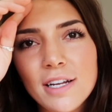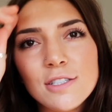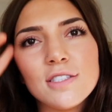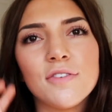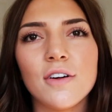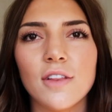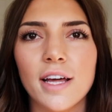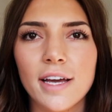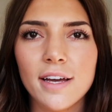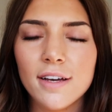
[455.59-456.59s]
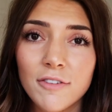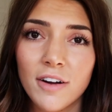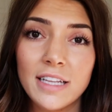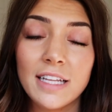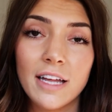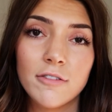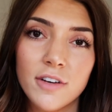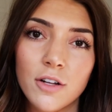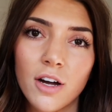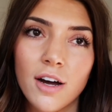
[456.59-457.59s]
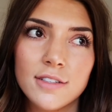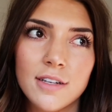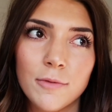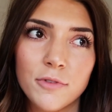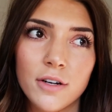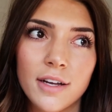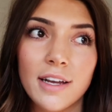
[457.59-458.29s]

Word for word: I just felt like I finally like felt God's comfort,